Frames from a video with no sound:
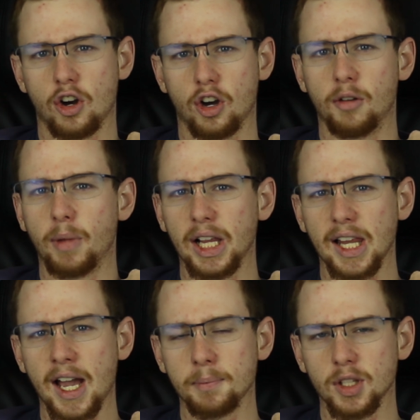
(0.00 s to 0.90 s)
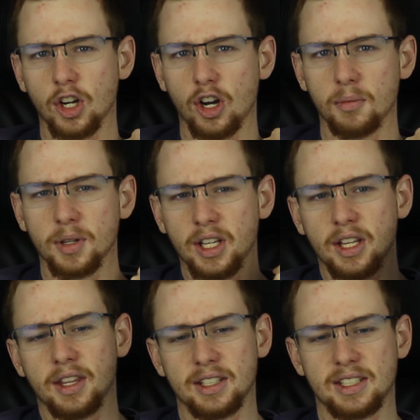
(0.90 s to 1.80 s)
on my laptop
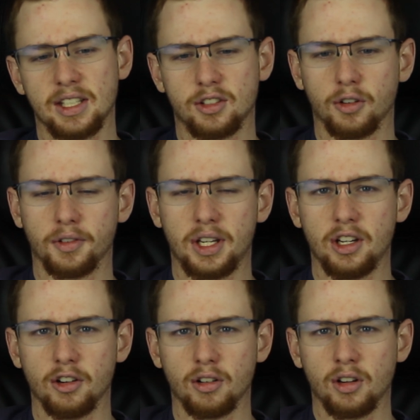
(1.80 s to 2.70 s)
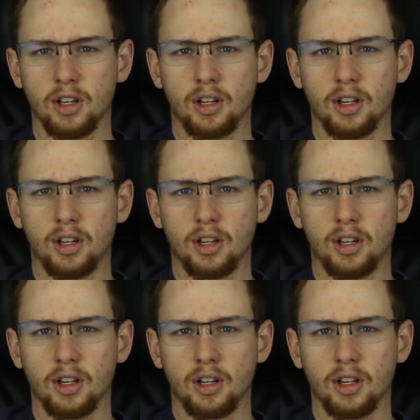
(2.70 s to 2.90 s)
that sits over here,